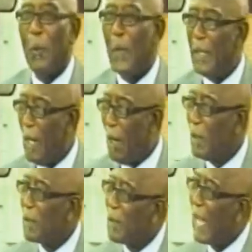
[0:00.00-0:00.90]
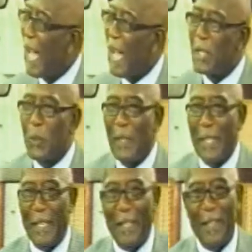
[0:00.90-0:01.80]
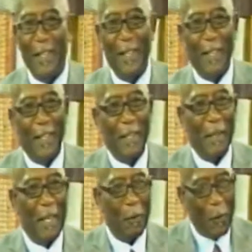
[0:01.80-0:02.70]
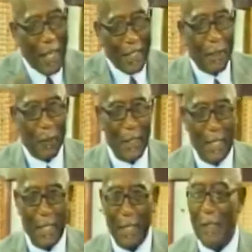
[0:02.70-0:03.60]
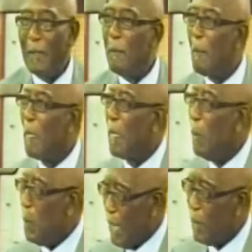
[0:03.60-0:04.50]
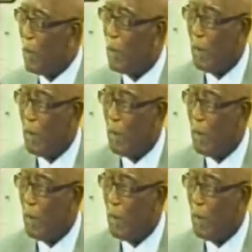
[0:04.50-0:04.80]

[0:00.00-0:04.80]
will not actually effectively deal with